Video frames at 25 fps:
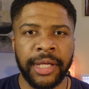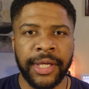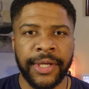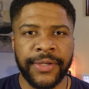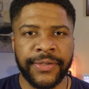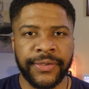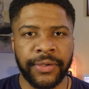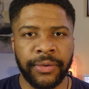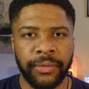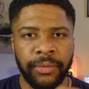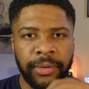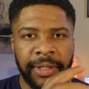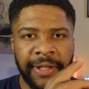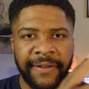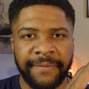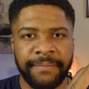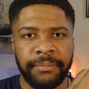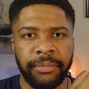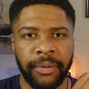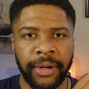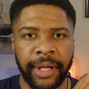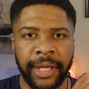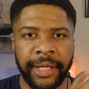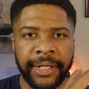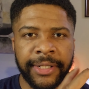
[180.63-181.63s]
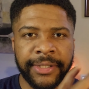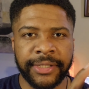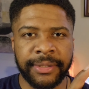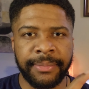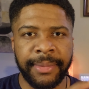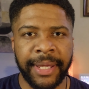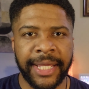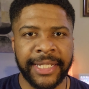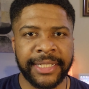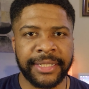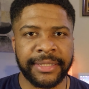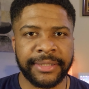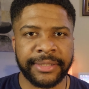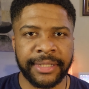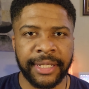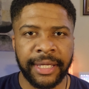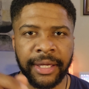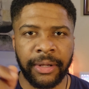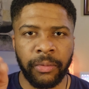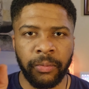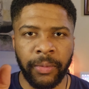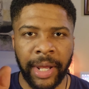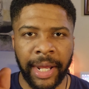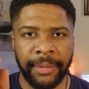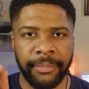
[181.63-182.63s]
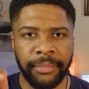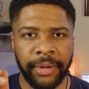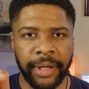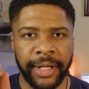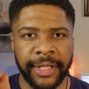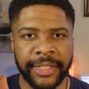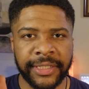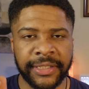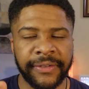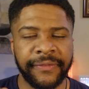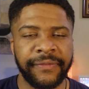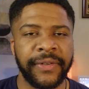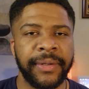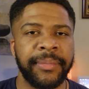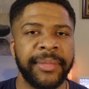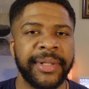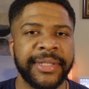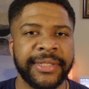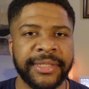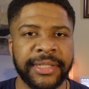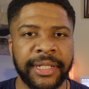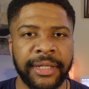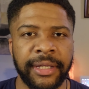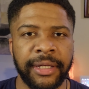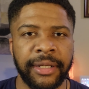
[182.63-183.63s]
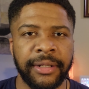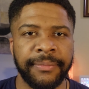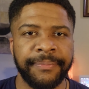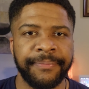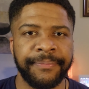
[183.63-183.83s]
So left brain is the masculine side, right brain is the feminine side.